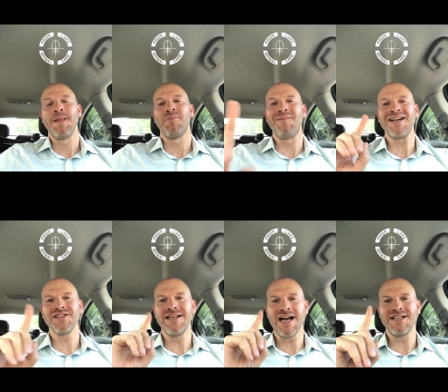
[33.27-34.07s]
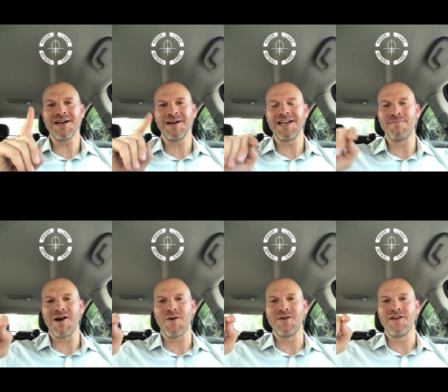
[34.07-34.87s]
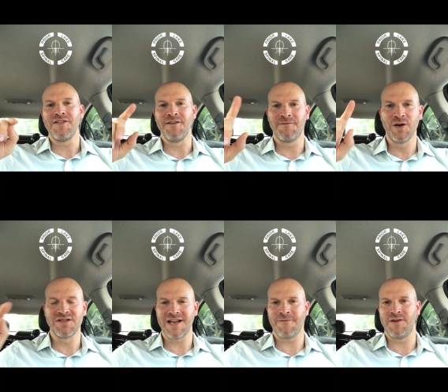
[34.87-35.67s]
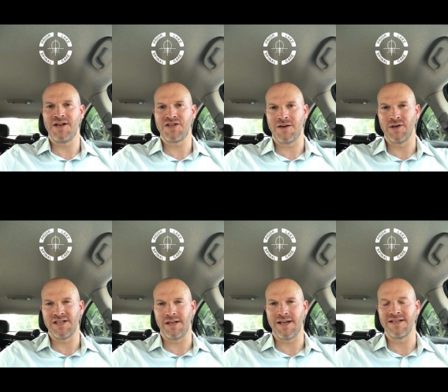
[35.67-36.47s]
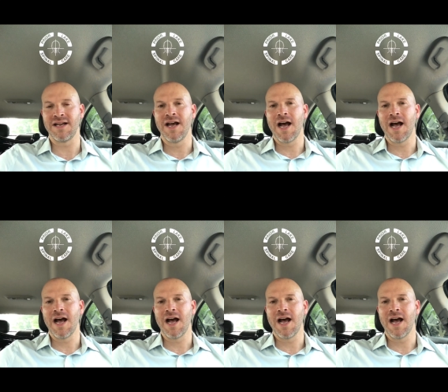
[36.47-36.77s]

But I'm actually not talking about the first definition of resilience.